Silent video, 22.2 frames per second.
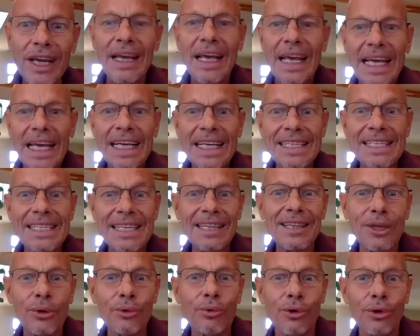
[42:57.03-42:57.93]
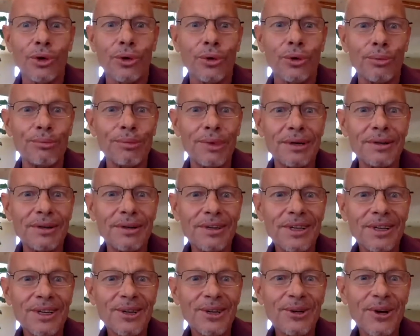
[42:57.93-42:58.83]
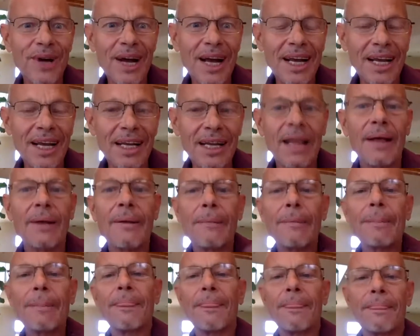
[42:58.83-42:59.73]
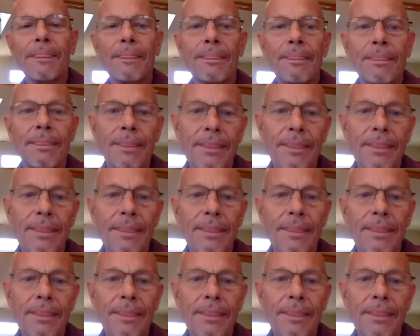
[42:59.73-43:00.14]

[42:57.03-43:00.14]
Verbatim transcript: is in the room right mm-hmm